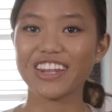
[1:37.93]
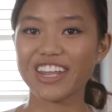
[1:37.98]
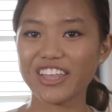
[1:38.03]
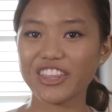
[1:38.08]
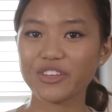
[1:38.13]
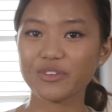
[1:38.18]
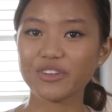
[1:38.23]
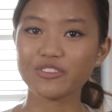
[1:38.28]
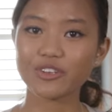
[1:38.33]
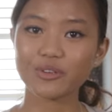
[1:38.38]

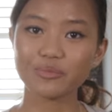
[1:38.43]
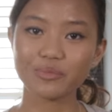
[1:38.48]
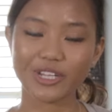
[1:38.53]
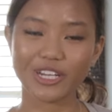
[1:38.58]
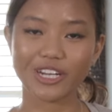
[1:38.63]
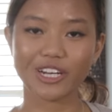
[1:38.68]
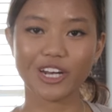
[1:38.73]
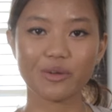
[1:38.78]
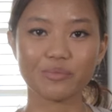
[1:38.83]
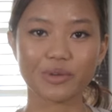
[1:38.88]
Now that we've
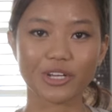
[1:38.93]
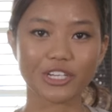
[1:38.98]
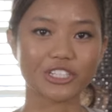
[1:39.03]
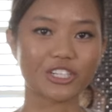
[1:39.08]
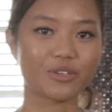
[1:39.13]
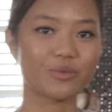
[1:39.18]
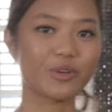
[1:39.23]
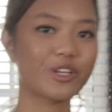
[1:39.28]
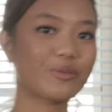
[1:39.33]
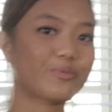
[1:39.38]
completed our
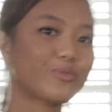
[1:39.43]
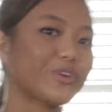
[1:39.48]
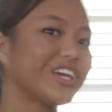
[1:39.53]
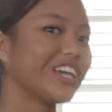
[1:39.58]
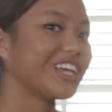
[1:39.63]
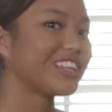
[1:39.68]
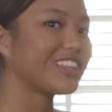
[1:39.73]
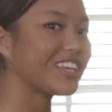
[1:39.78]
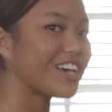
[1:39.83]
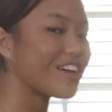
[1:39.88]
mixture, we're going to
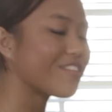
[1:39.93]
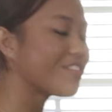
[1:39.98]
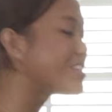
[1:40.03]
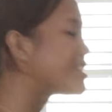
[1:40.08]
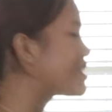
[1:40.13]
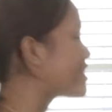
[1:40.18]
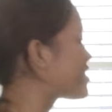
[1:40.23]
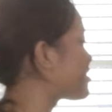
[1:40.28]
preheat the oven